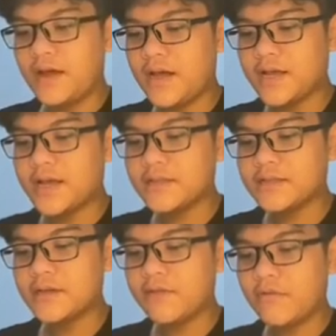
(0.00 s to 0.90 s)
I can't
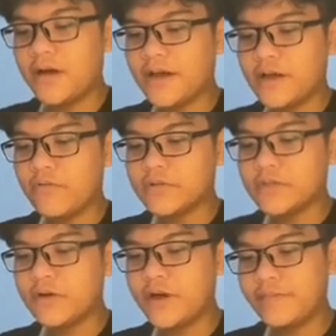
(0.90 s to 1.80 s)
say why I was
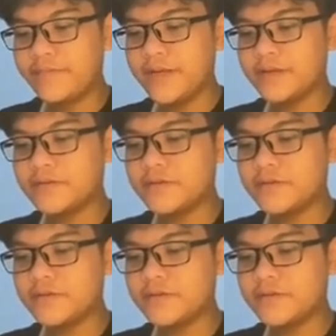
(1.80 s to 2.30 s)
so happy